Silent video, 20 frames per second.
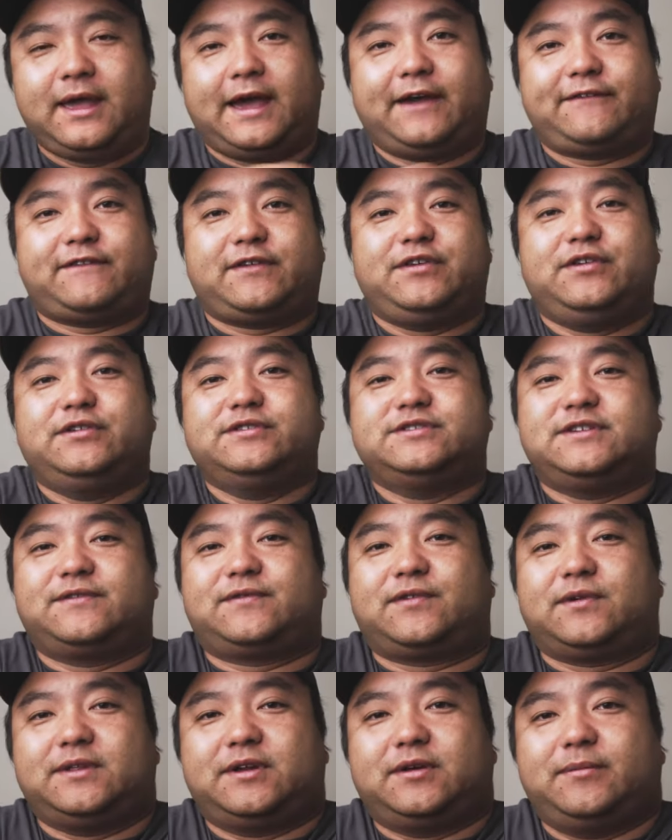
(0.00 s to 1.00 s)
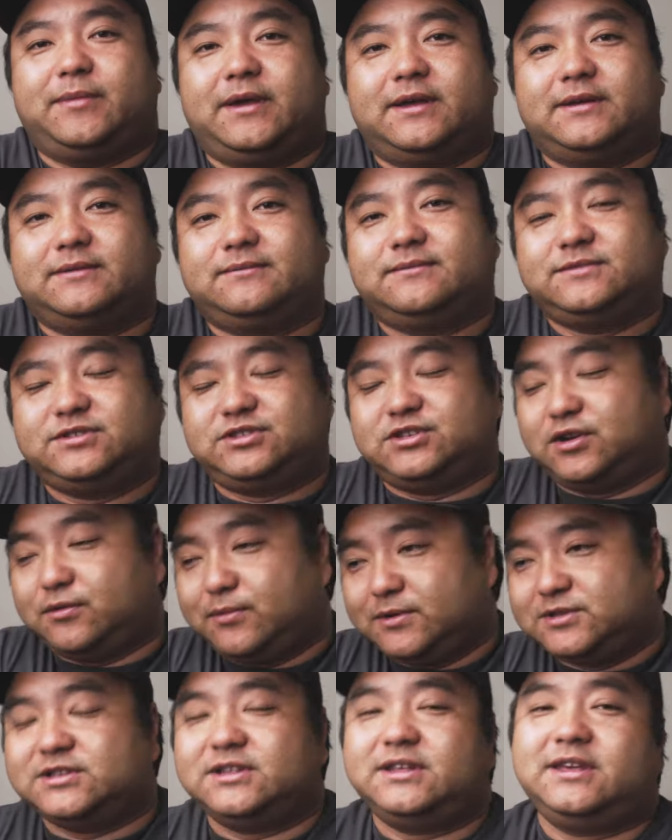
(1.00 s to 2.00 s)
after using it for a little bit. Should
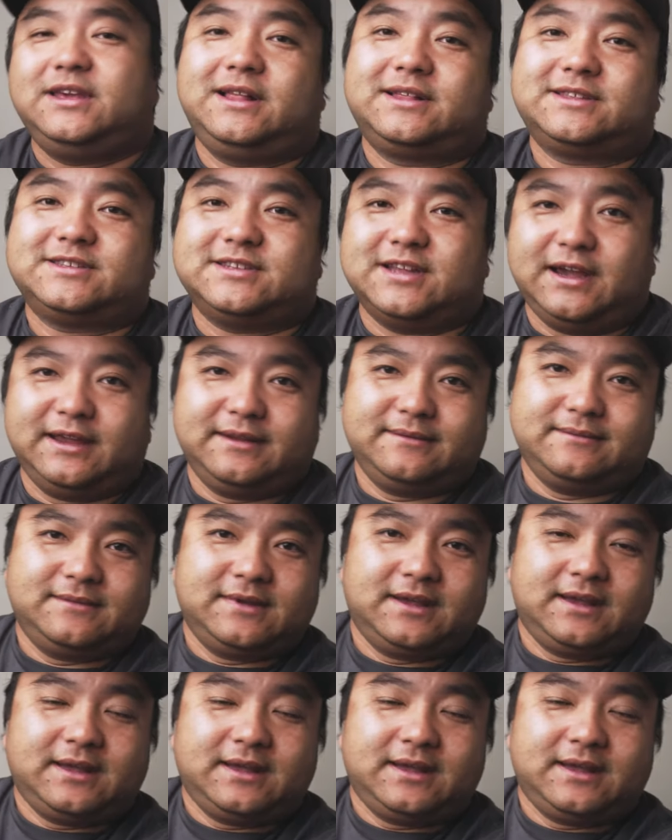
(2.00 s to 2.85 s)
have went to the Helix 9.